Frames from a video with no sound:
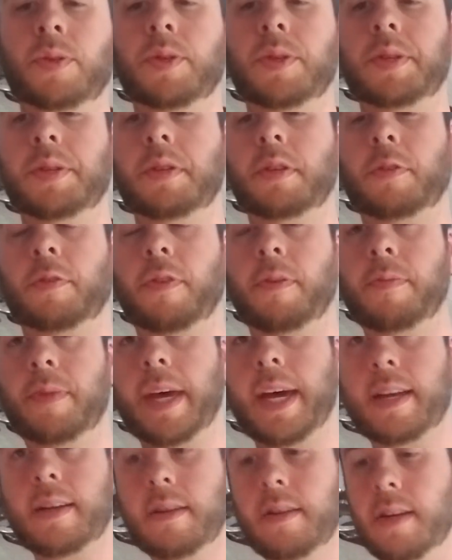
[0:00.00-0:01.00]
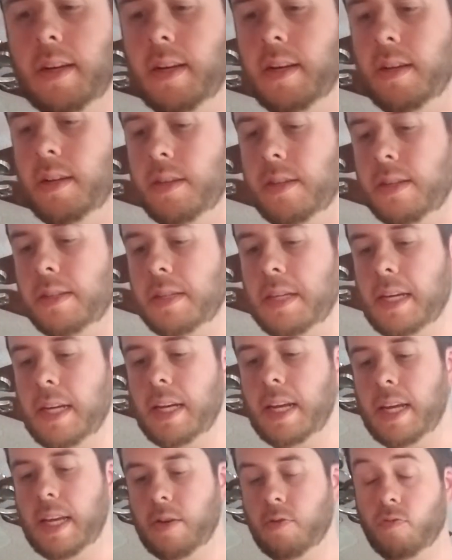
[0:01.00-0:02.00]
this is from that
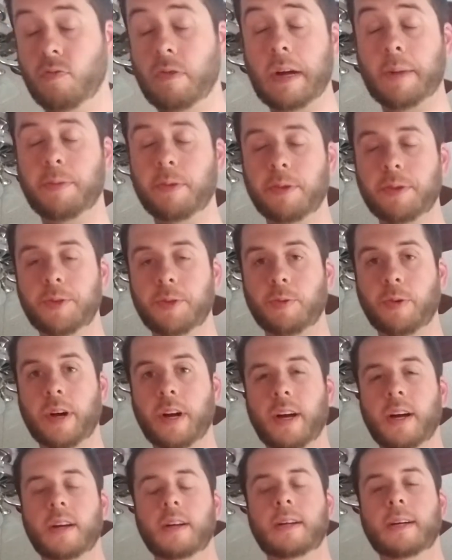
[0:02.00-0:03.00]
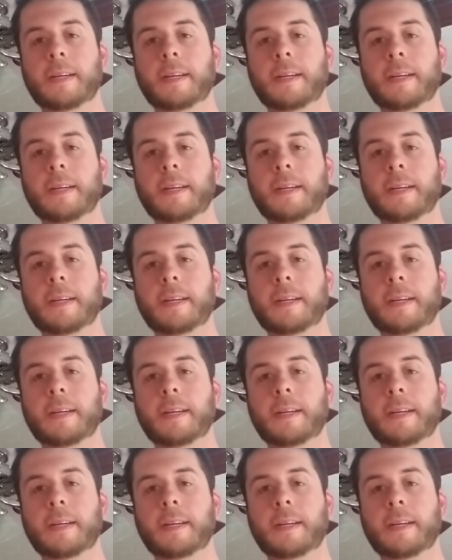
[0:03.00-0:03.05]
scene in Rebels where